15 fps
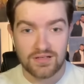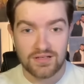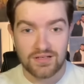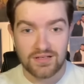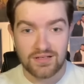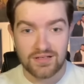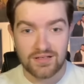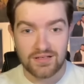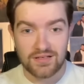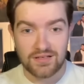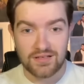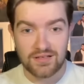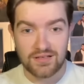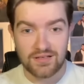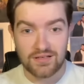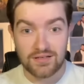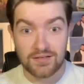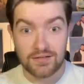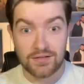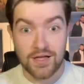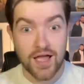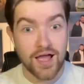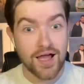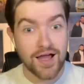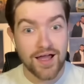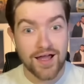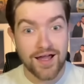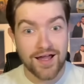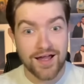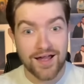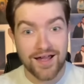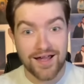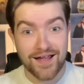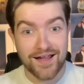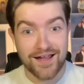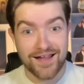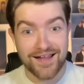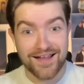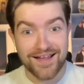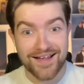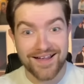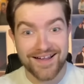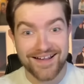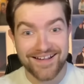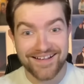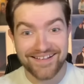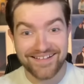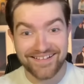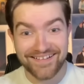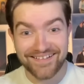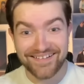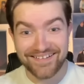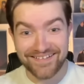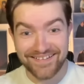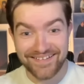(silent)